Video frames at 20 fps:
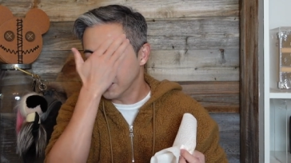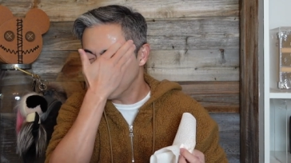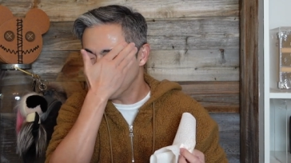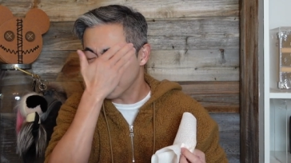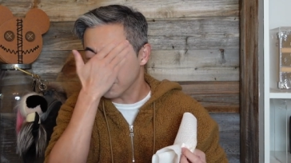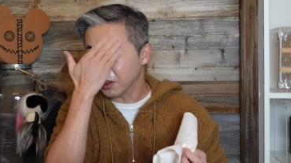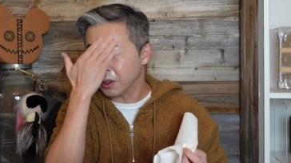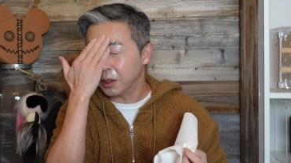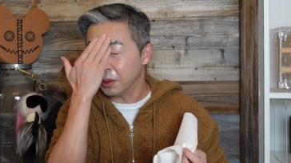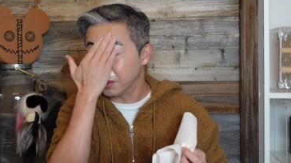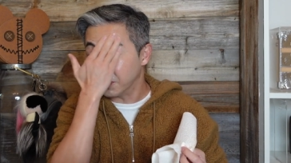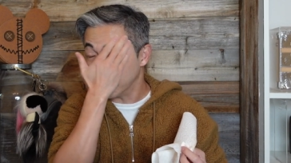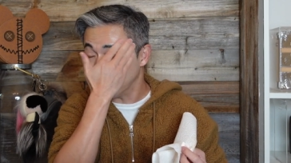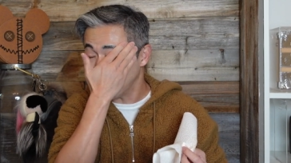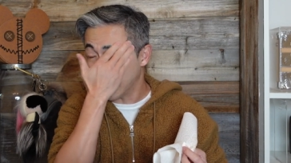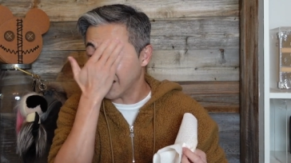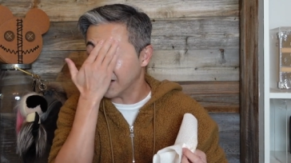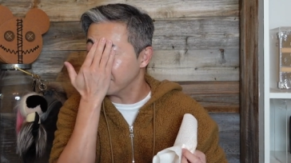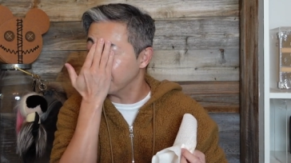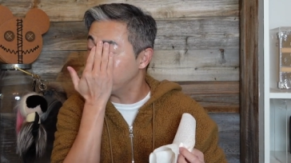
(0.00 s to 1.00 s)
So you really
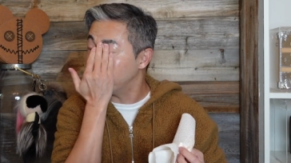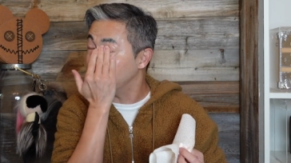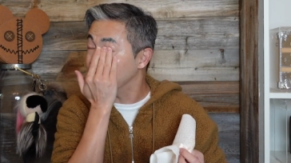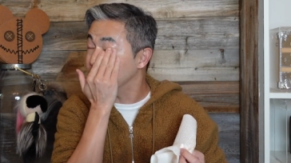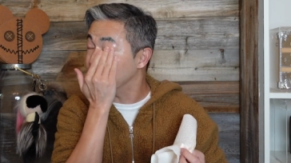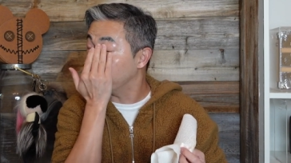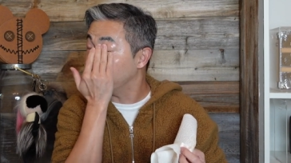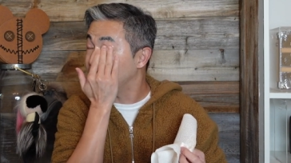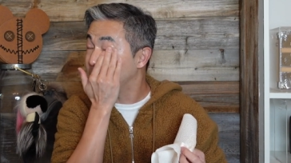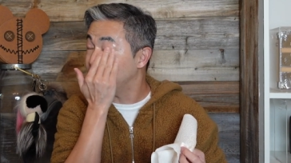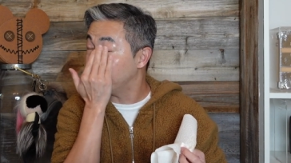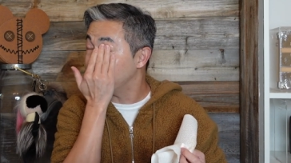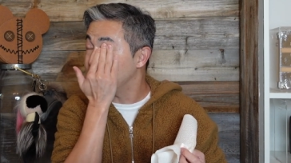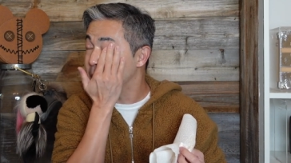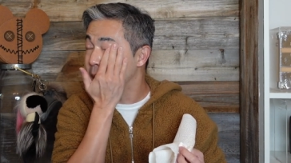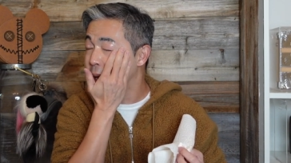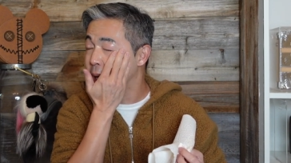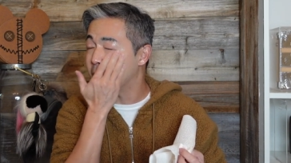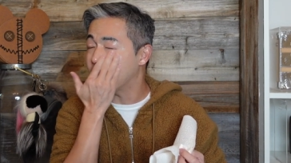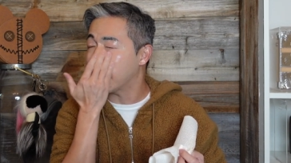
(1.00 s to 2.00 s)
had to pull your hair
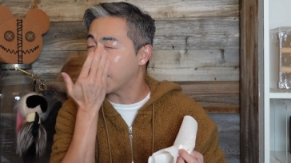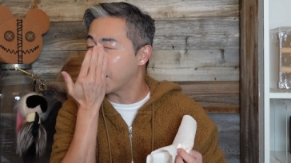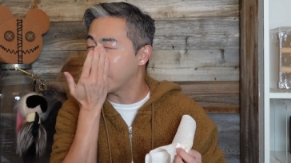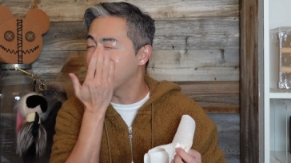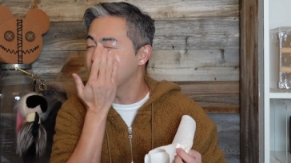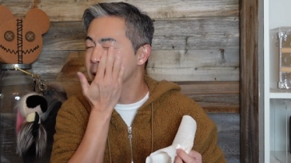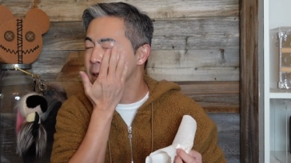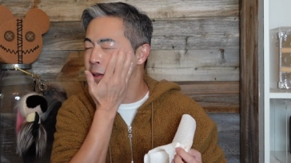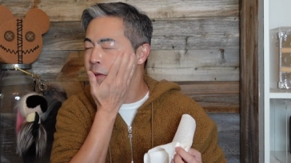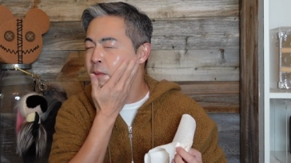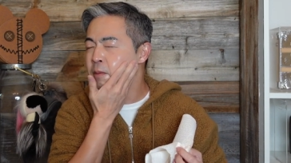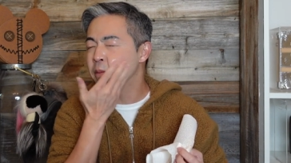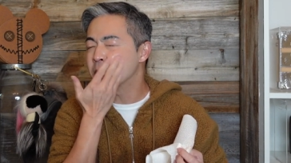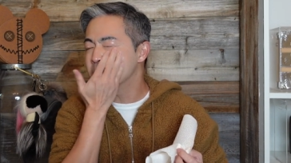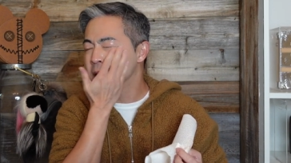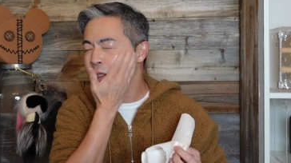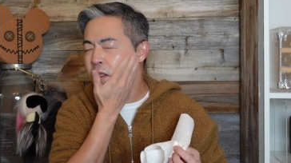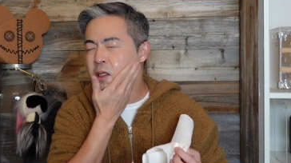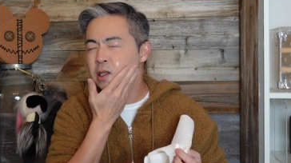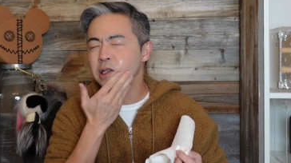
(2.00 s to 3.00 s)
back.
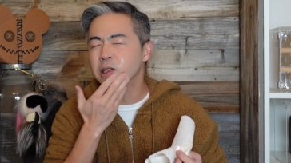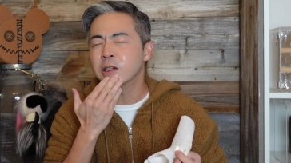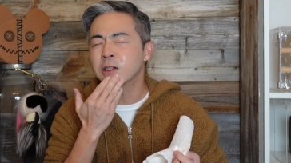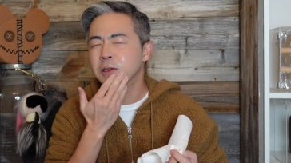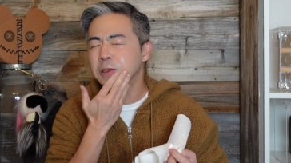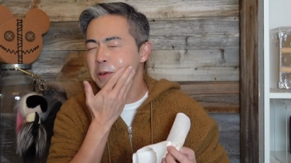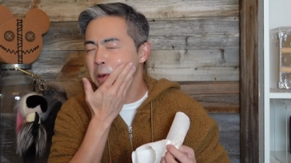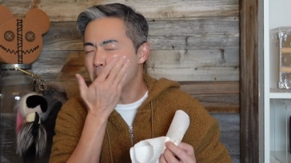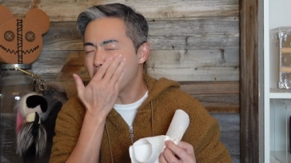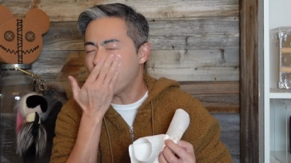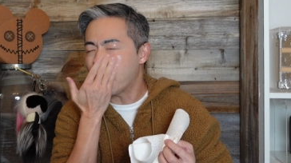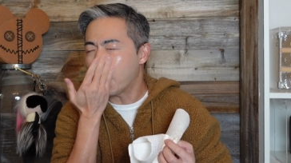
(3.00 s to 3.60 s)
So,